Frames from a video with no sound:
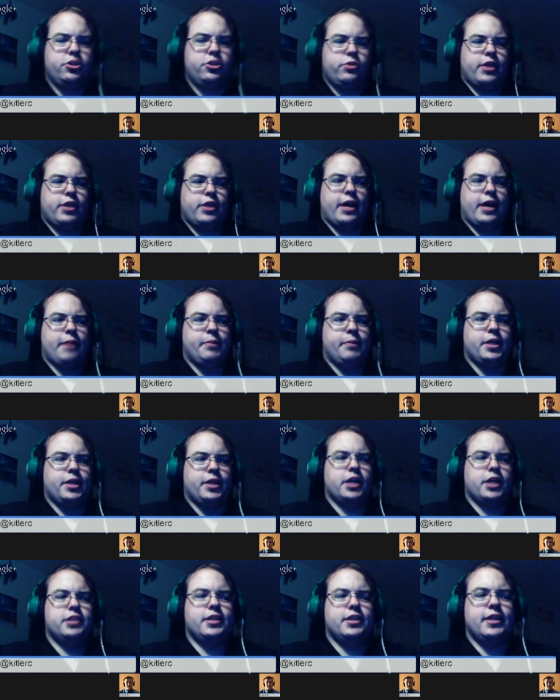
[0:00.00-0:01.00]
that
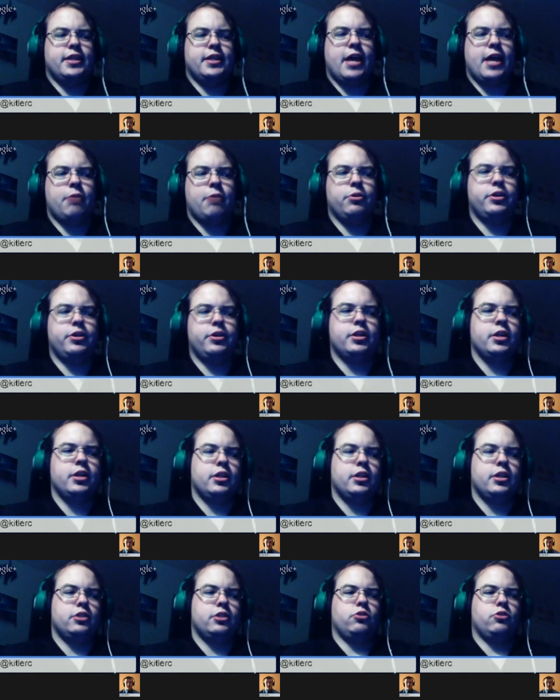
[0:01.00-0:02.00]
because then that would
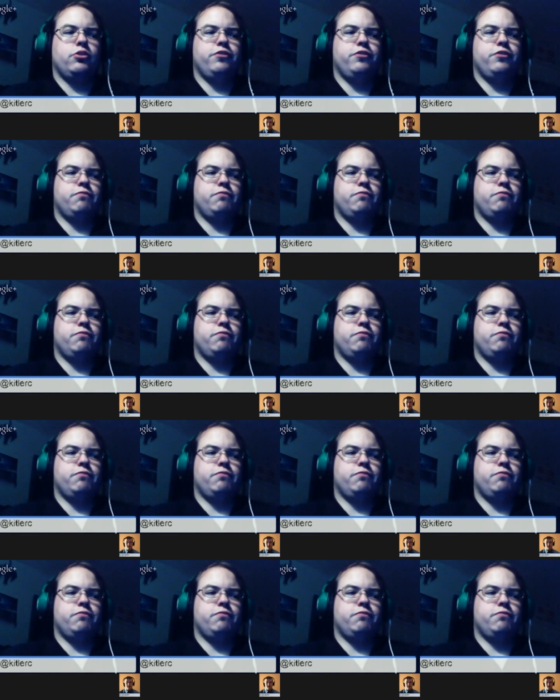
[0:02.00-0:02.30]
sort of